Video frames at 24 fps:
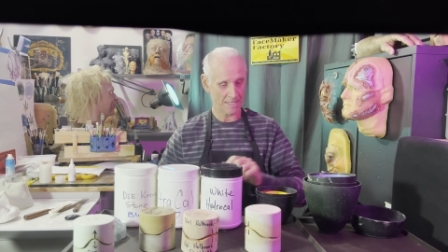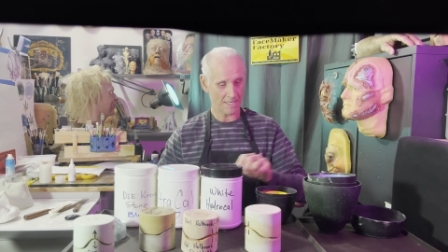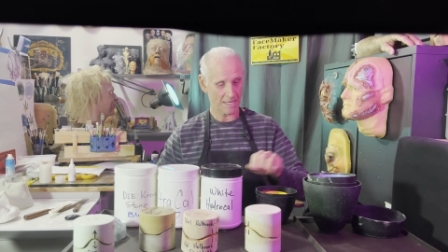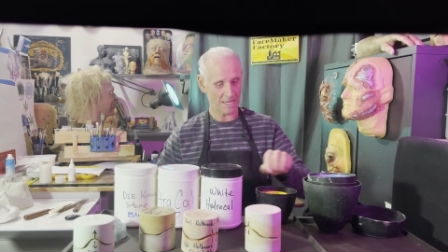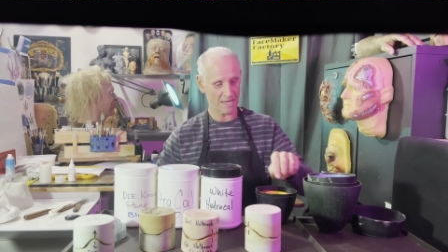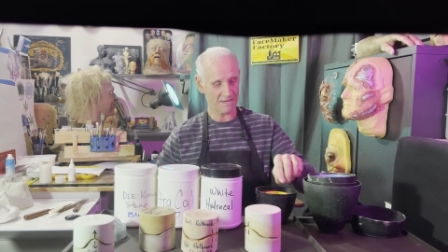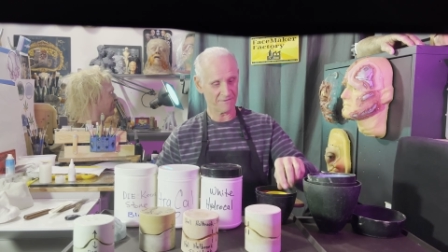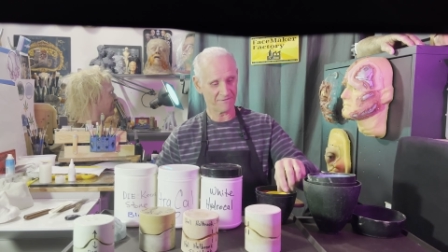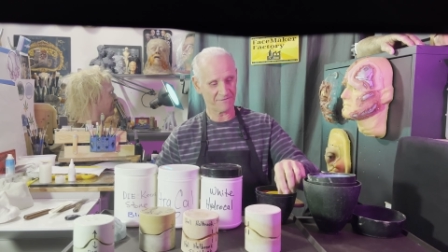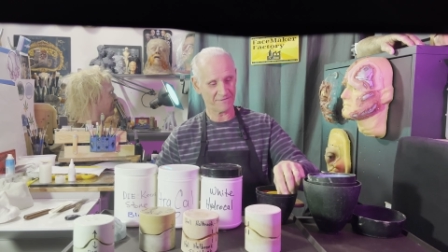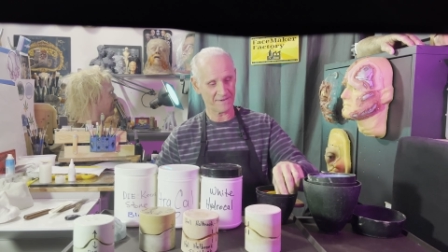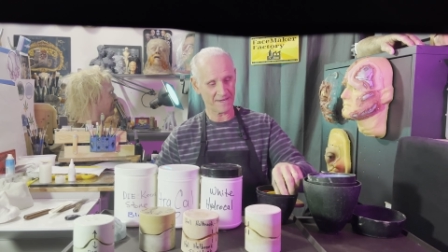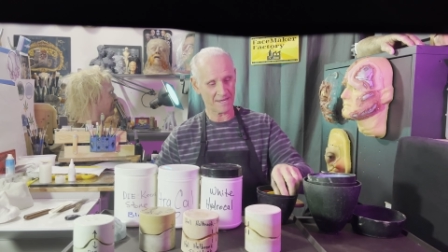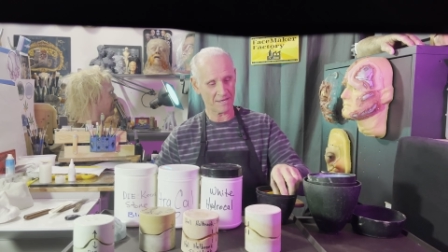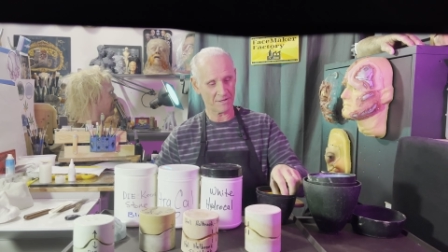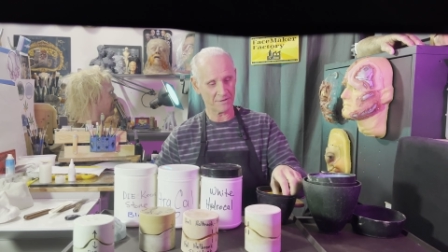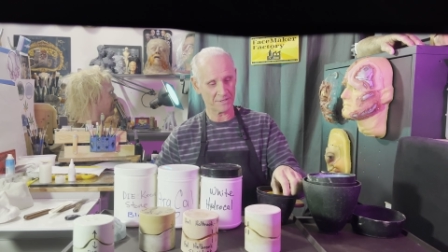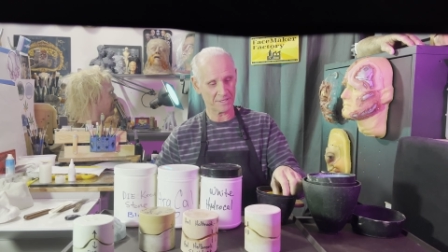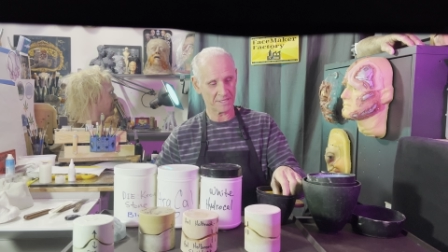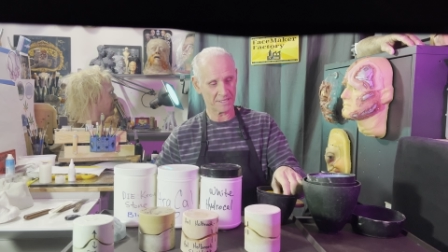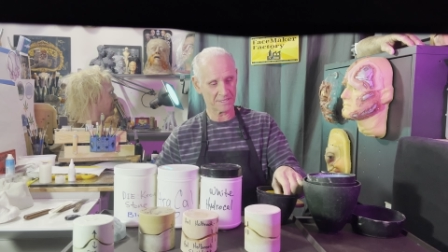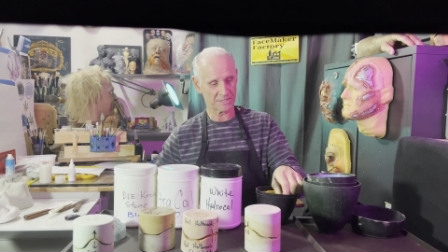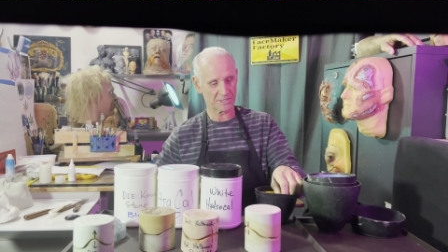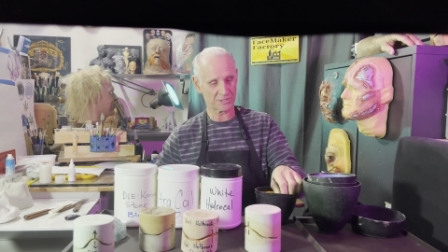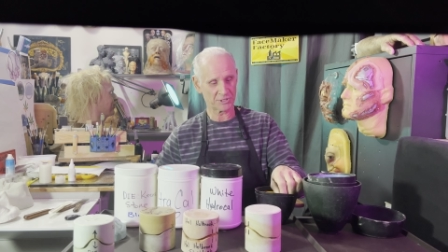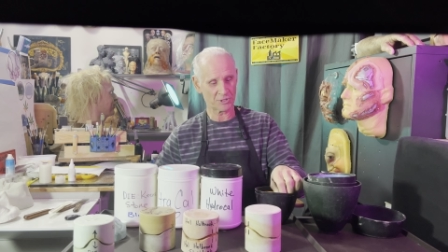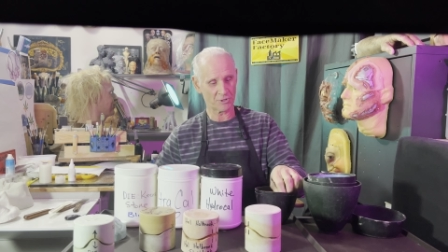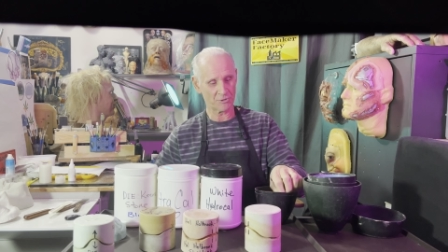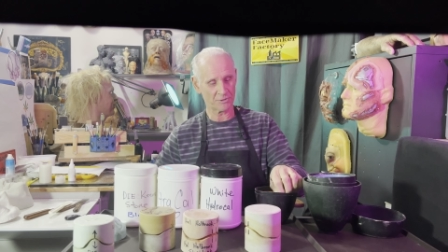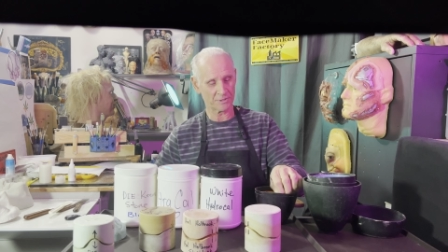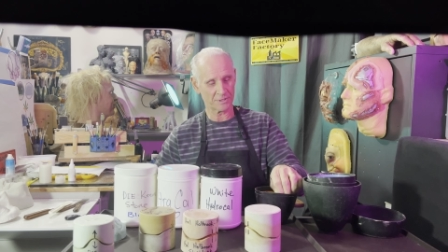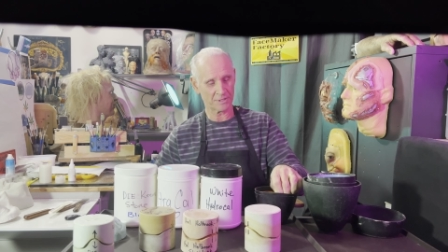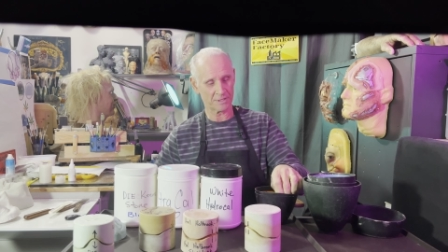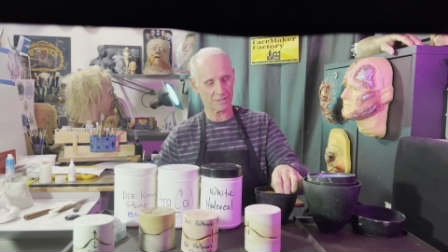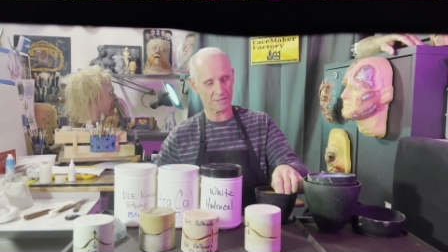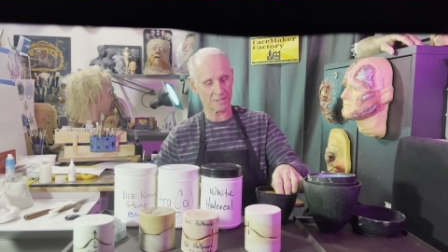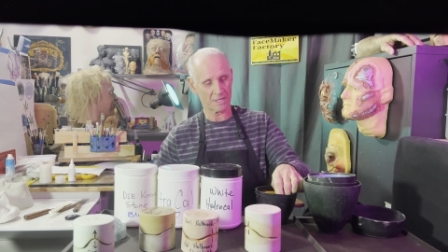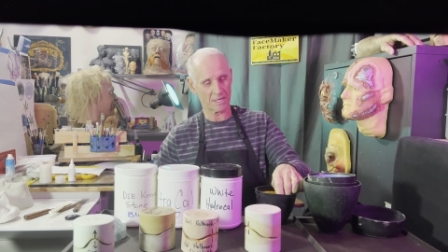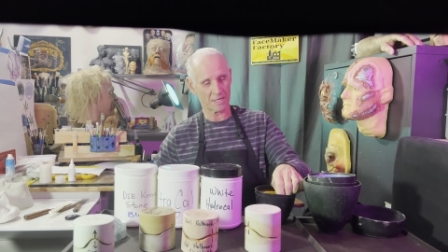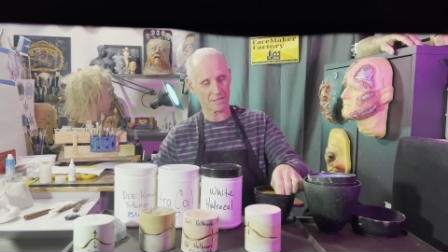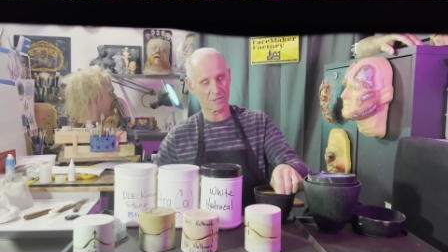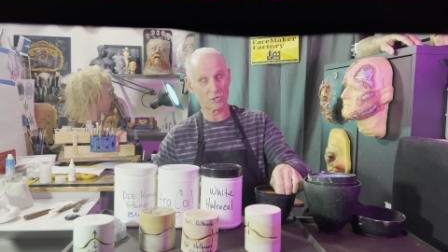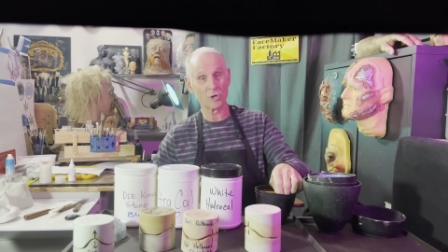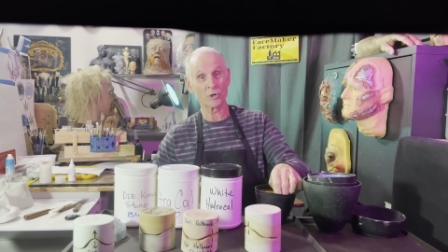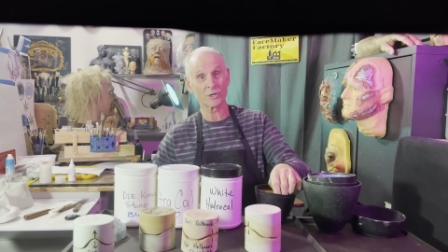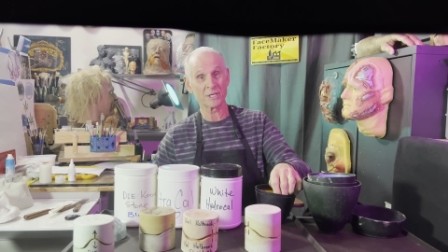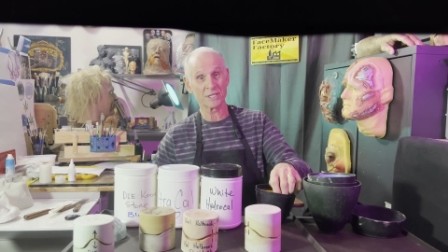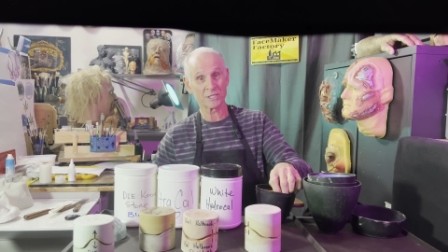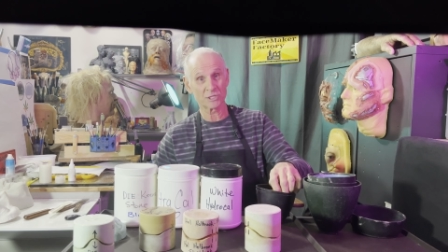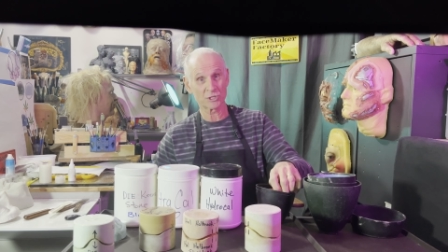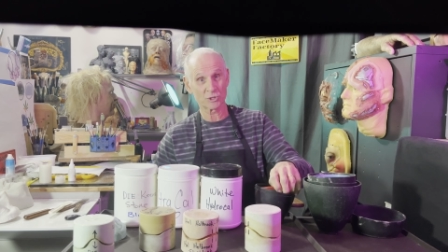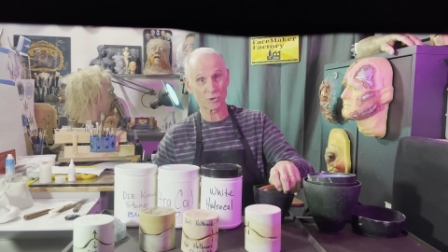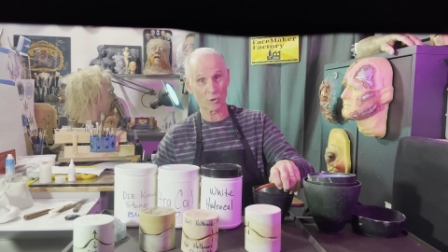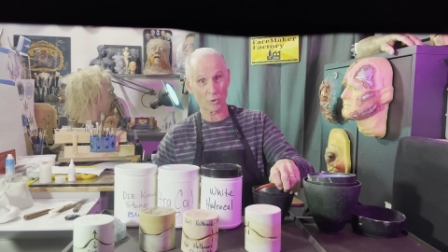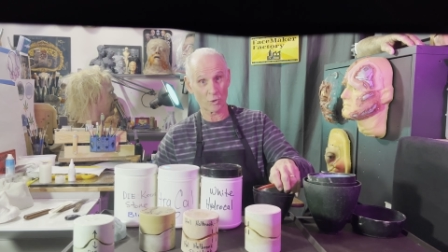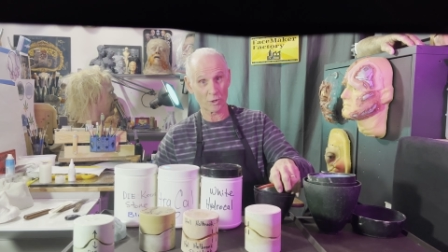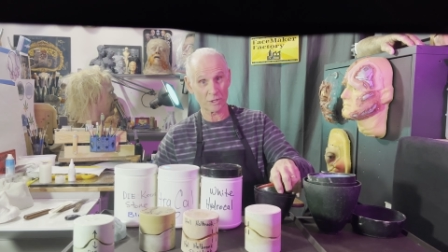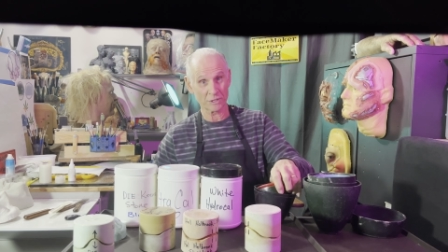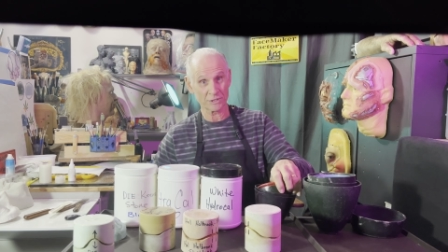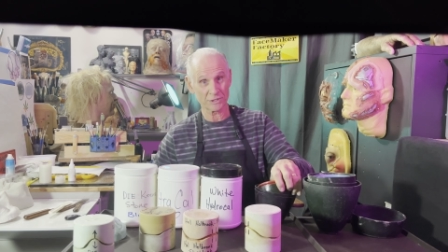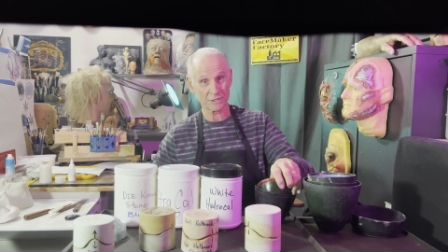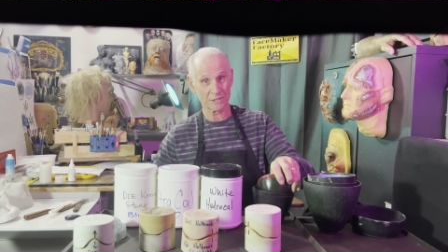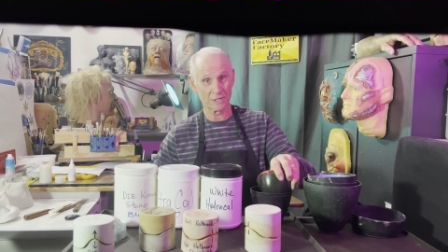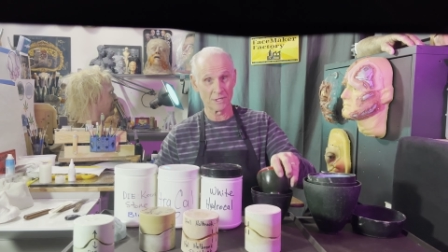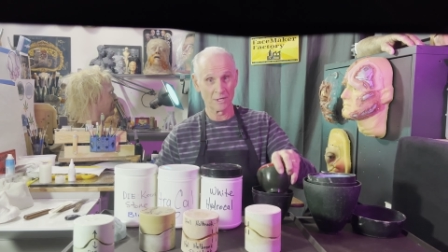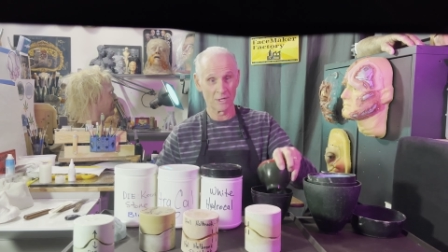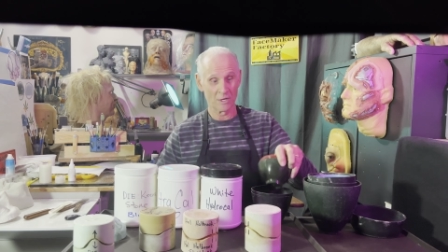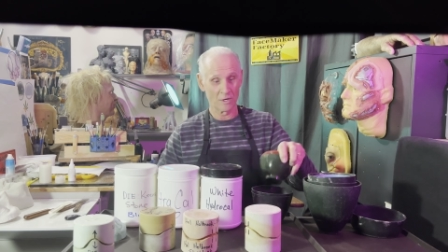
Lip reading: I've found in certain cooking stores,